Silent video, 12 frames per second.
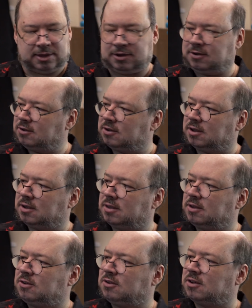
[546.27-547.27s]
This is
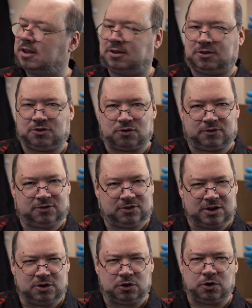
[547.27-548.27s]
a sort of
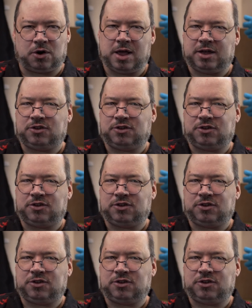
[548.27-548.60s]
singular,